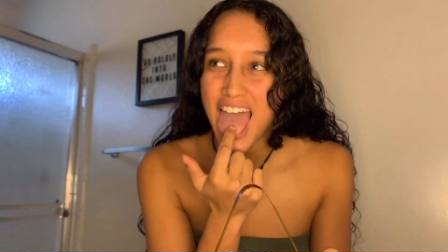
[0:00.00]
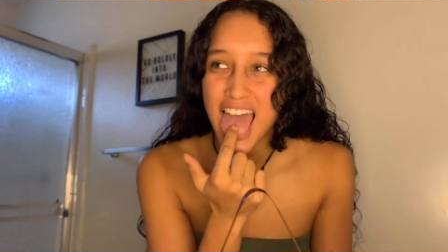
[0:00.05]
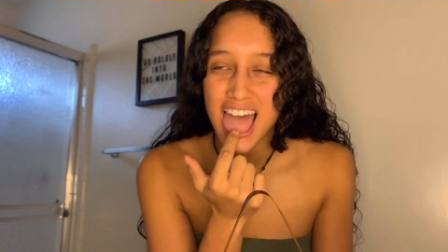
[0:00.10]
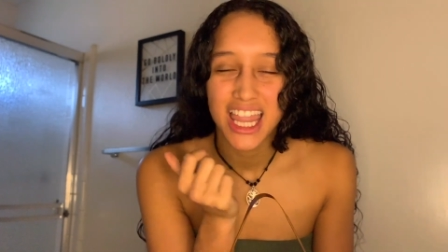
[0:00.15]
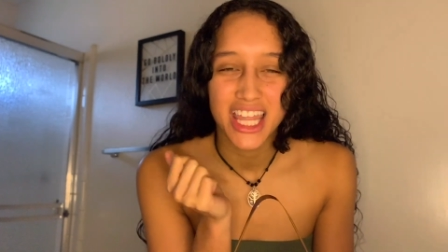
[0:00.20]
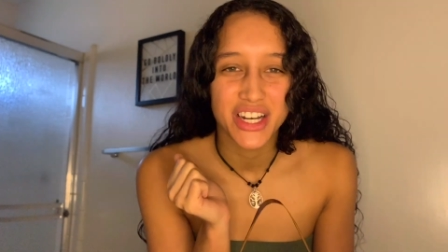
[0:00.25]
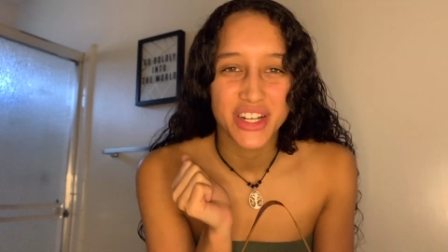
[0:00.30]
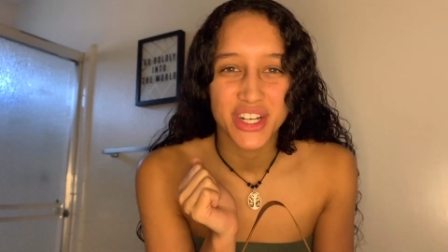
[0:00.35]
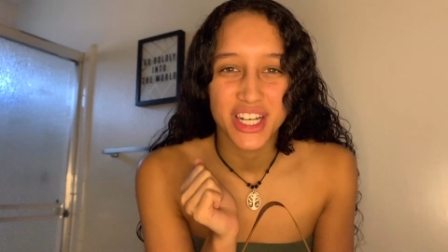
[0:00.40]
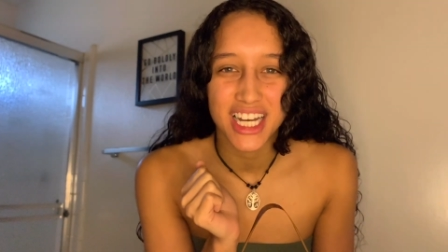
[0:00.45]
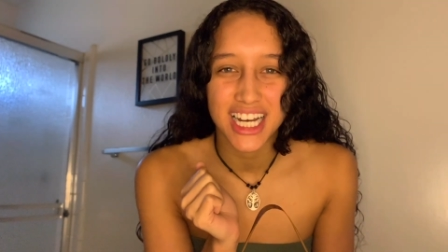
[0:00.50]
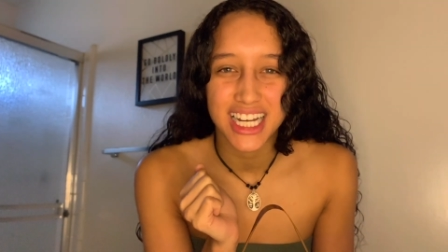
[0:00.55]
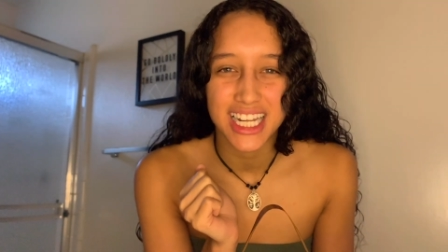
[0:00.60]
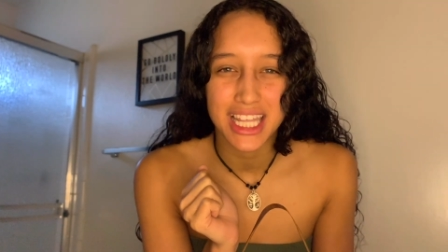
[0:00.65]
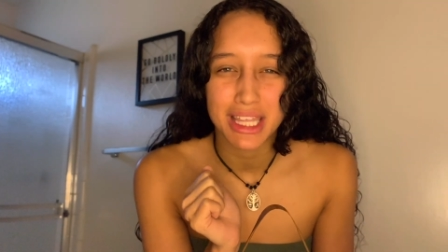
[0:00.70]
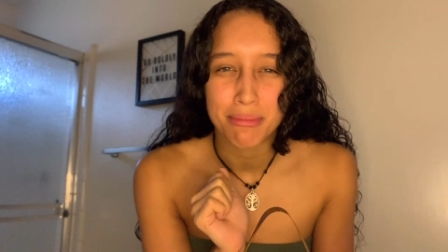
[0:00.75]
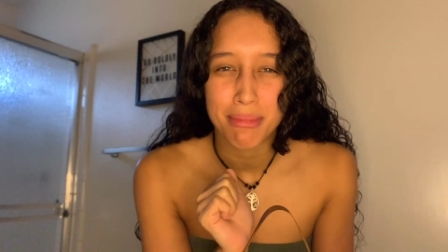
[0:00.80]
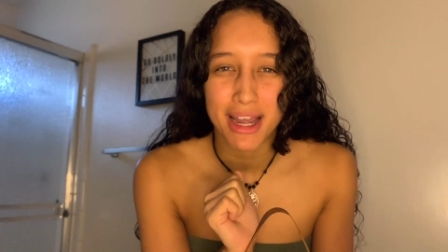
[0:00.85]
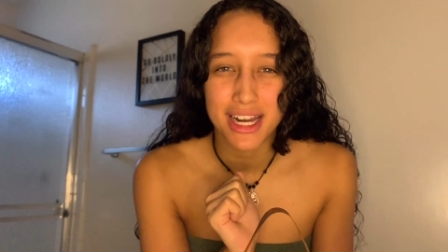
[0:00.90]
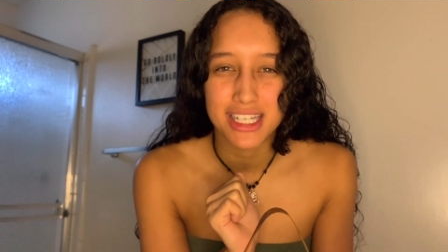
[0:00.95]
little
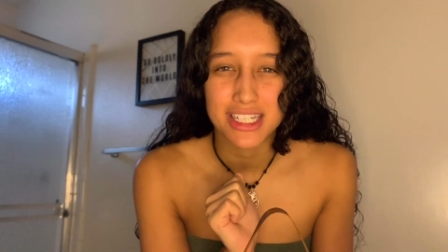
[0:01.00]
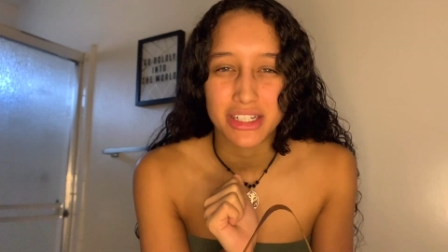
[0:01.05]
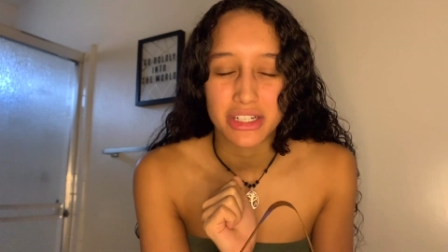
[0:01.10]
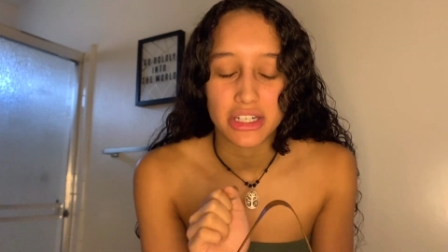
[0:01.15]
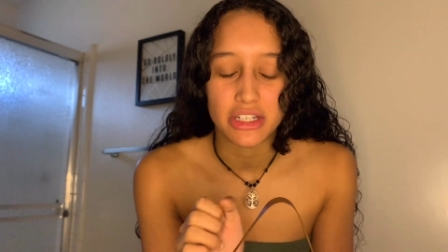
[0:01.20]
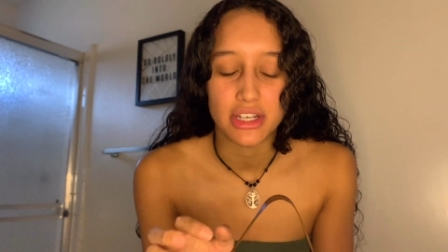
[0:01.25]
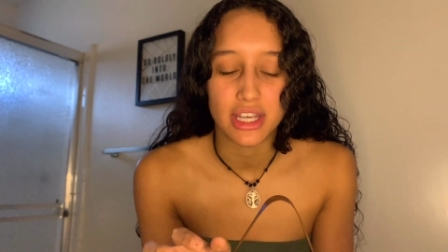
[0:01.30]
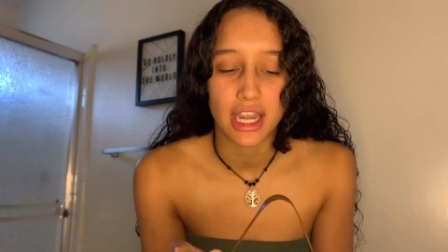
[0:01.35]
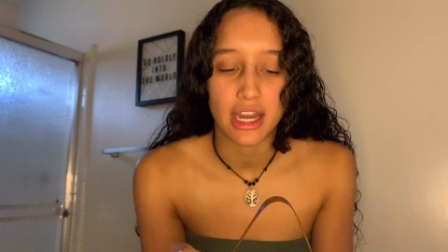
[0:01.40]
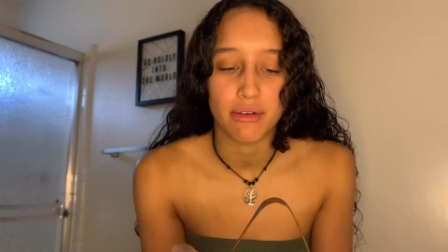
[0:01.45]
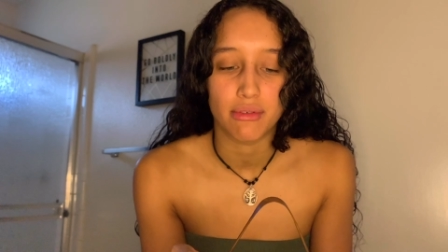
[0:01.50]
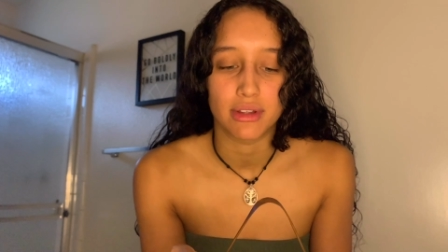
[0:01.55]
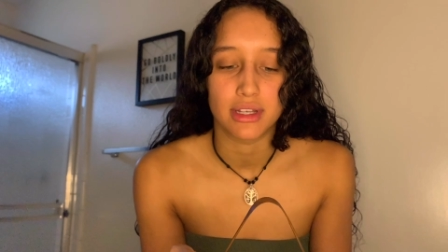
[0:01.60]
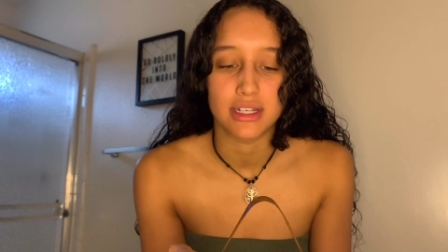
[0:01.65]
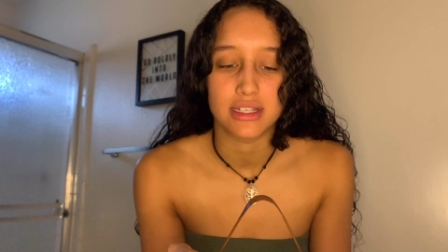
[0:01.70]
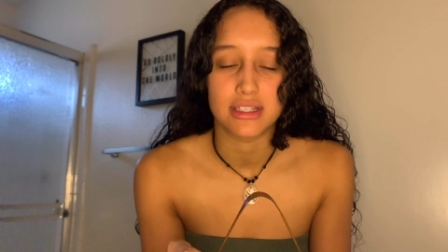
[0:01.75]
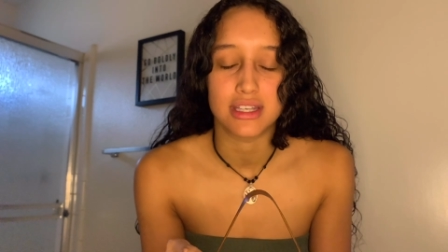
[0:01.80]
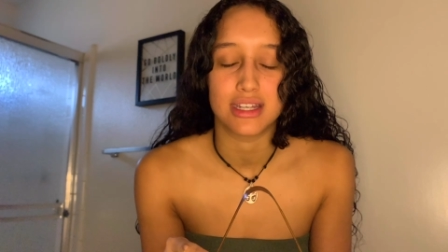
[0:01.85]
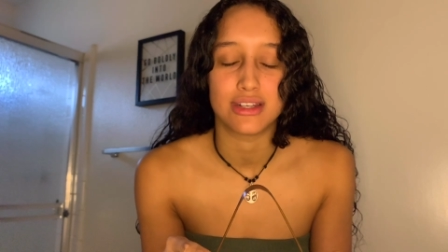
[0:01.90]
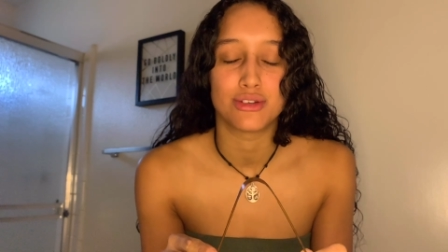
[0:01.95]
gunky bacteria you can't really
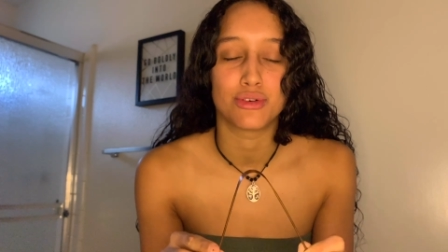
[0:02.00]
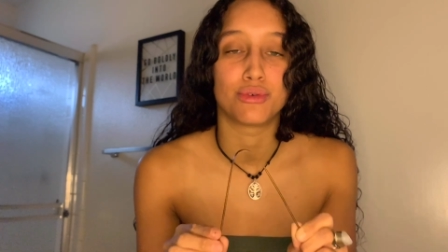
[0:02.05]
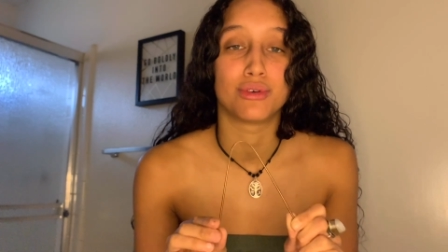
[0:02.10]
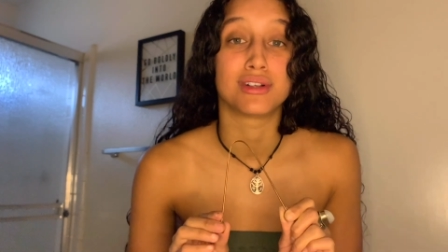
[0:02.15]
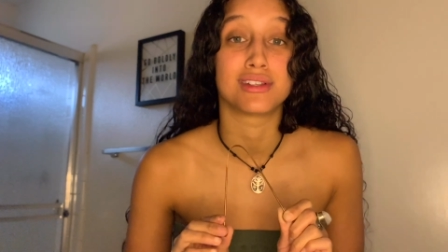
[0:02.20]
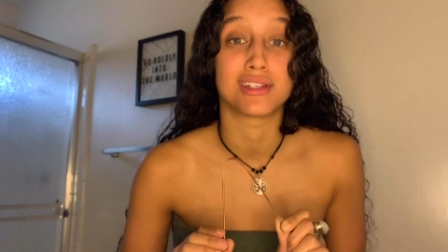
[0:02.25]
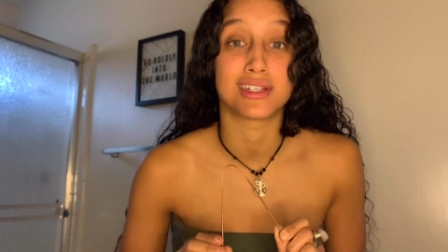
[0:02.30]
see towards